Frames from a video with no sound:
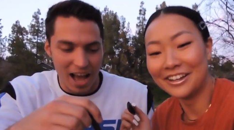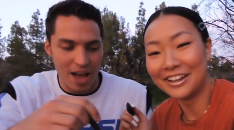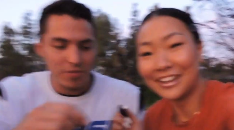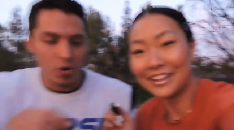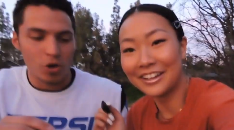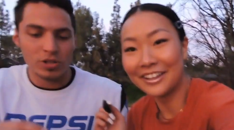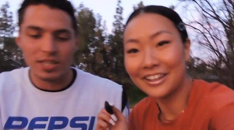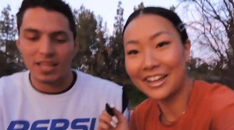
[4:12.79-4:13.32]
Speaker 1: I've
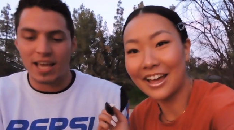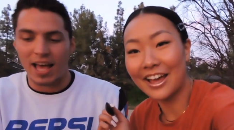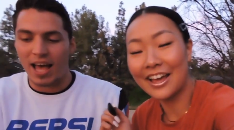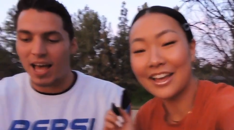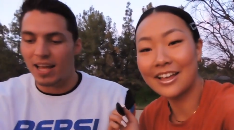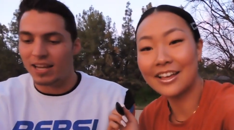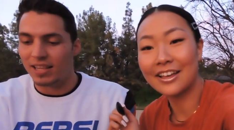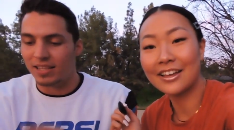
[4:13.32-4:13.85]
only
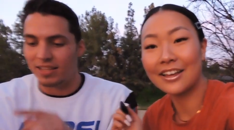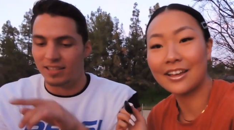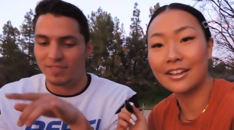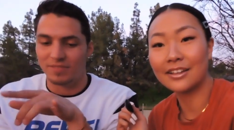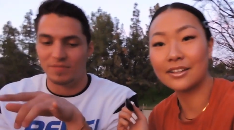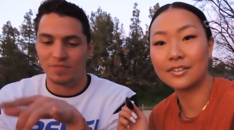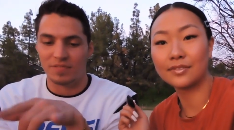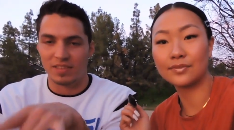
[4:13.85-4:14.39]
had
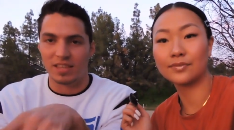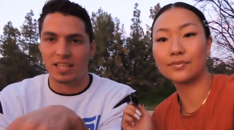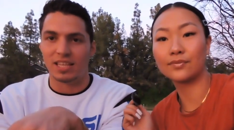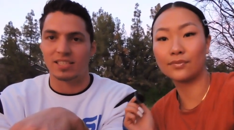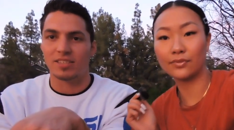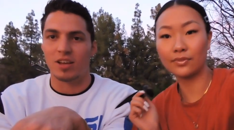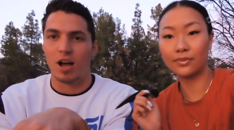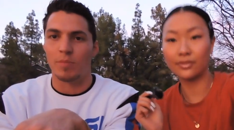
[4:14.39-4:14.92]

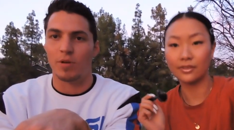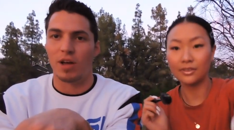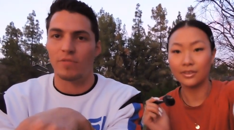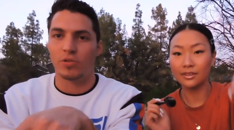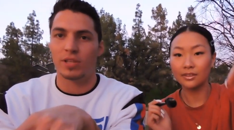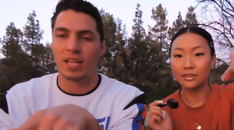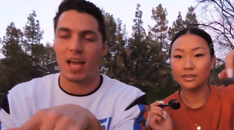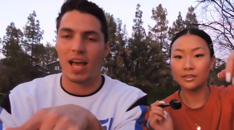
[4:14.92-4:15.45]
this combo. I've
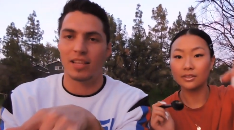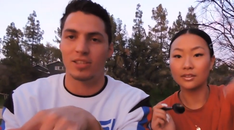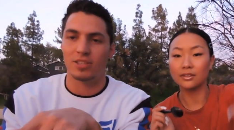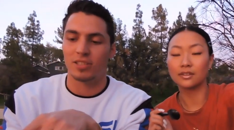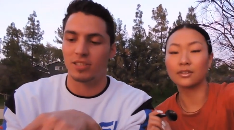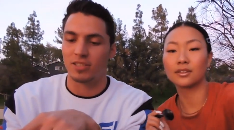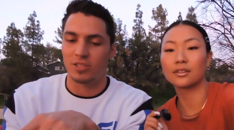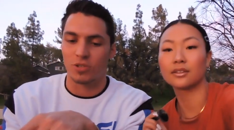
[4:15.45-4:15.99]
only had
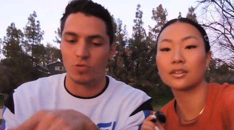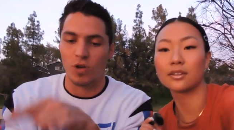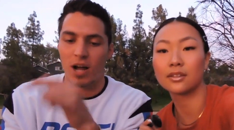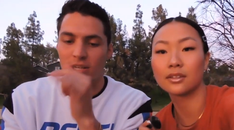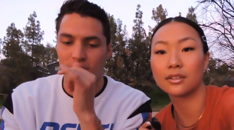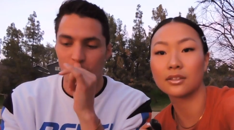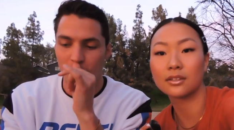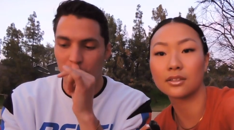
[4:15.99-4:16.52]
the
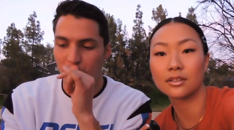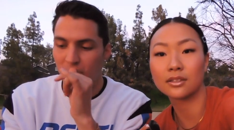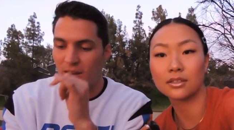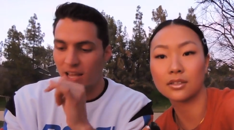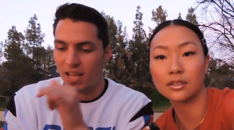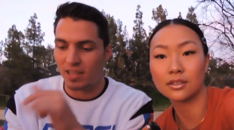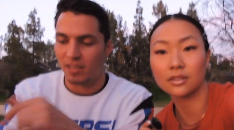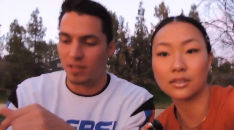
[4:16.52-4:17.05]
sriracha
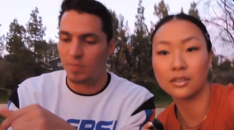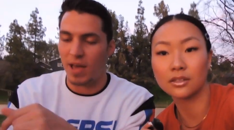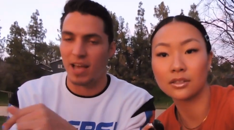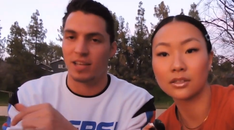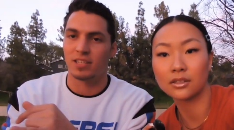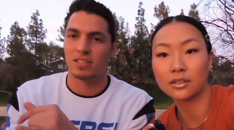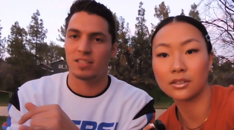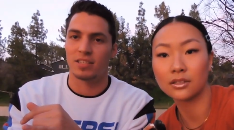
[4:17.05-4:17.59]
burger and the
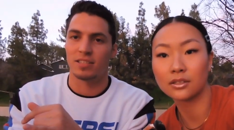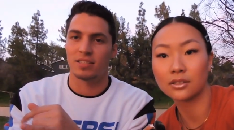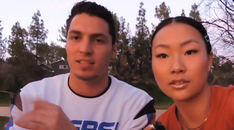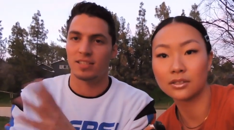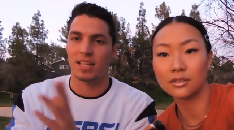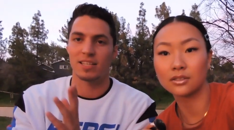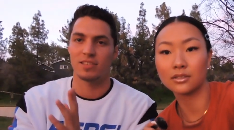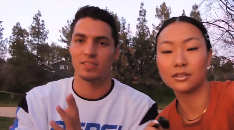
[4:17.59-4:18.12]
mac and cheese
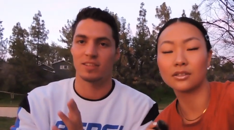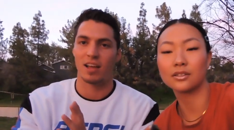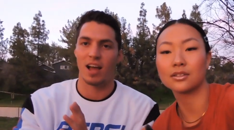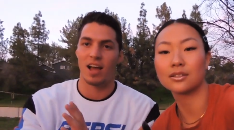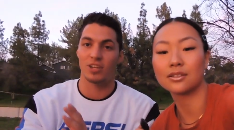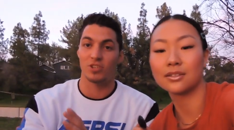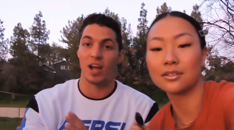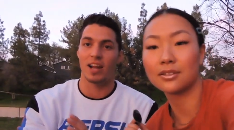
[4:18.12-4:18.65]
because that's
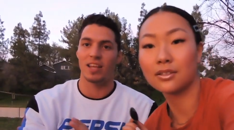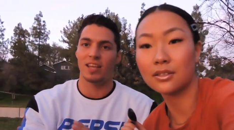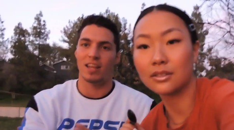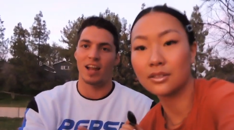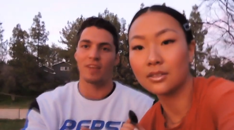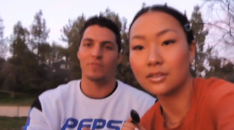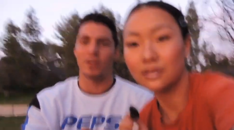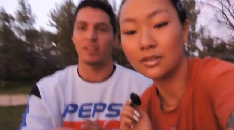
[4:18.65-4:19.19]
I tried it
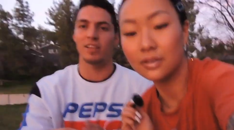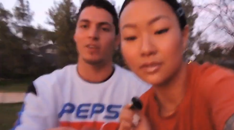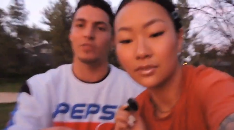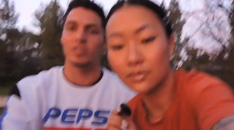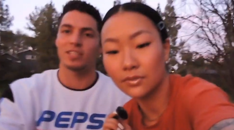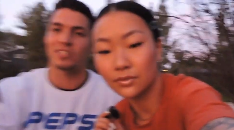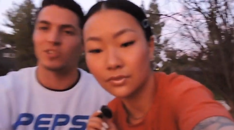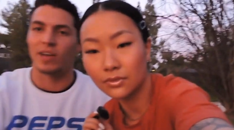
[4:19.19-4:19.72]
and I fell in love
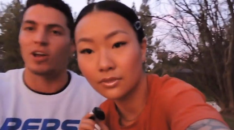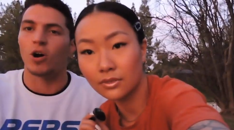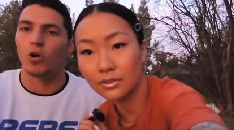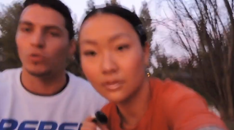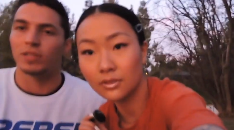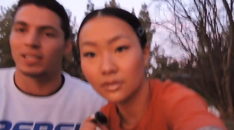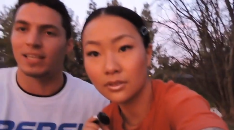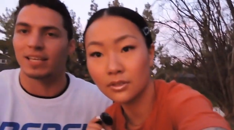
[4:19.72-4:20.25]
with it, so I
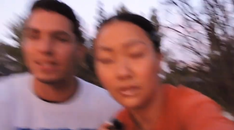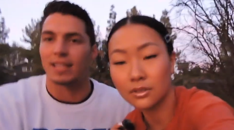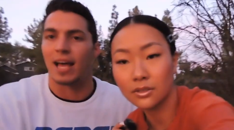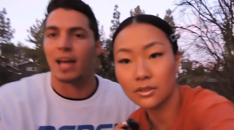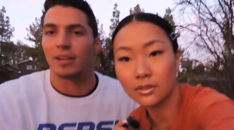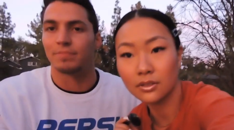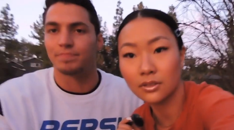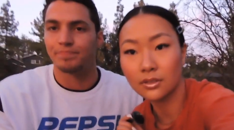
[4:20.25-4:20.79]
only eat
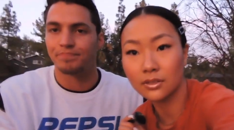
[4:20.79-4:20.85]
that.